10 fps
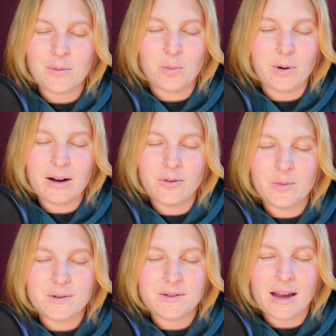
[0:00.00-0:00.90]
with
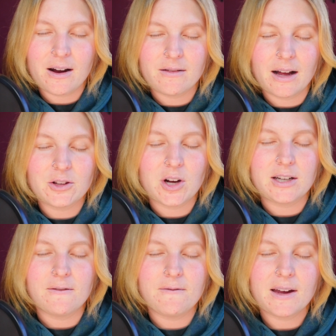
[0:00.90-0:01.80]
whatever was there, not
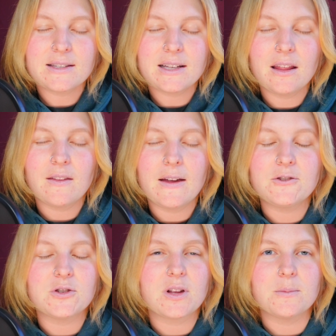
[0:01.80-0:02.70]
trying to fix
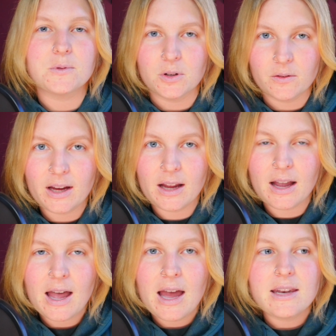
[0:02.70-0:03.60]
anything, just
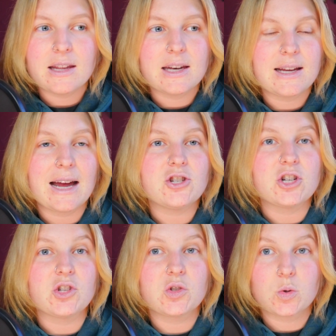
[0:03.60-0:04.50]
observing, not
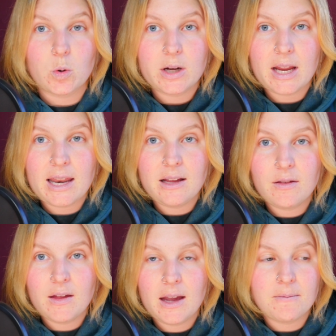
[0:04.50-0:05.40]
attaching a story to
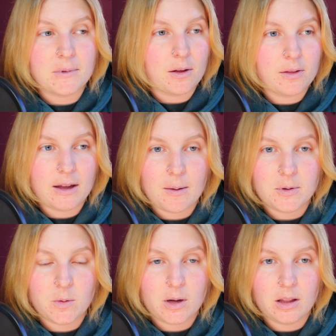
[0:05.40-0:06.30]
anything. Another thing I've
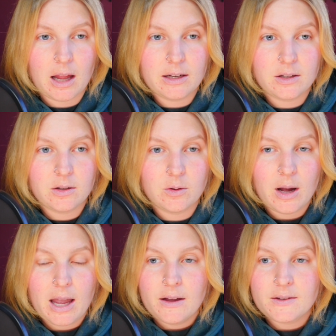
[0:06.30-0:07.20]
been doing a lot
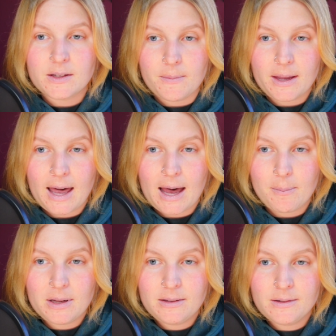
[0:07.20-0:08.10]
too. Something
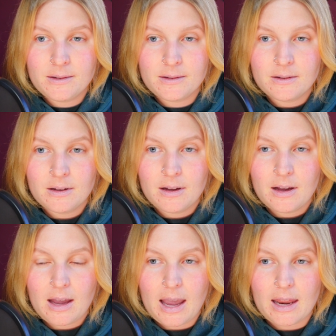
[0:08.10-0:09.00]
happens
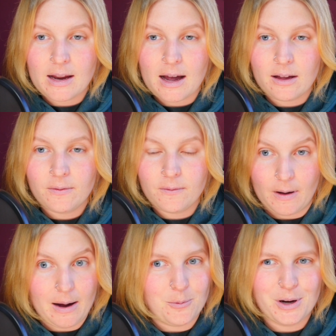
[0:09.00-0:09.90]
and I
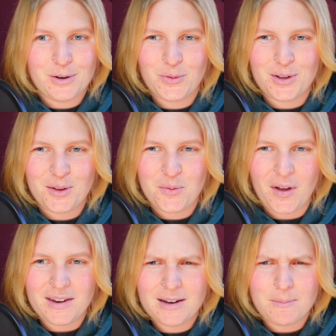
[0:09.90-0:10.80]
want to feel
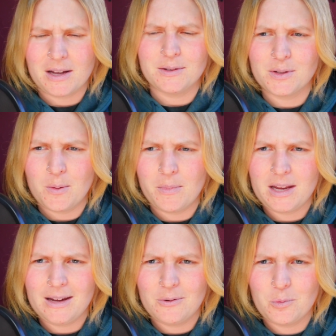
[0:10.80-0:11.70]
offended because
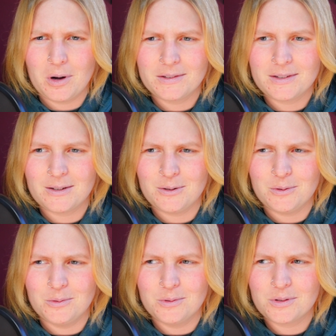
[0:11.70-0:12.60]
somebody wants
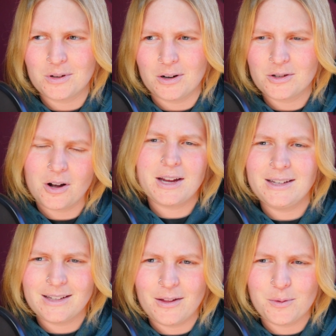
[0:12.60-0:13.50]
to start
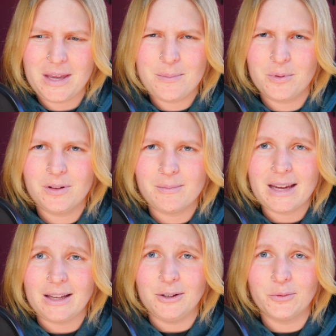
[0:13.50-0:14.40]
talking to other people and
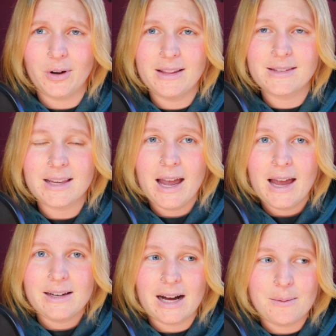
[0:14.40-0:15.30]
making new friends,
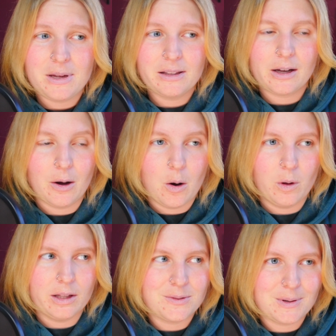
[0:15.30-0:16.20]
not being like, oh,
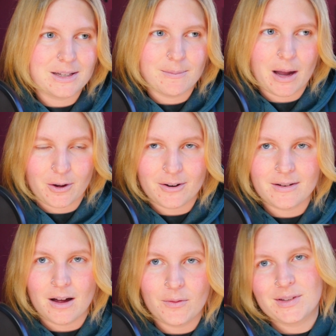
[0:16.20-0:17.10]
well, it's because I'm not
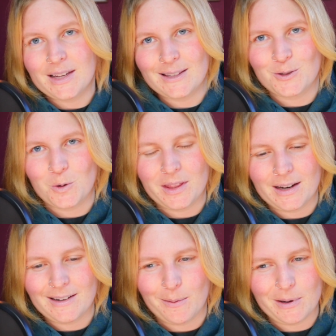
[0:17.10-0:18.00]
good enough, because that's a story
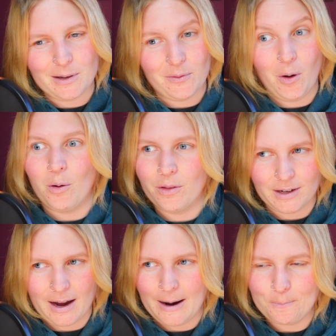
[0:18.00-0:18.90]
that I tell myself all the
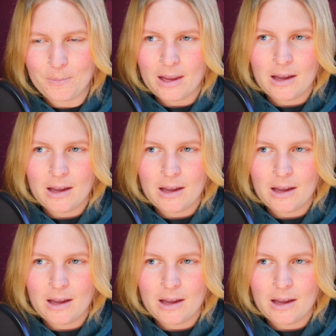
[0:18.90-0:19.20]
time.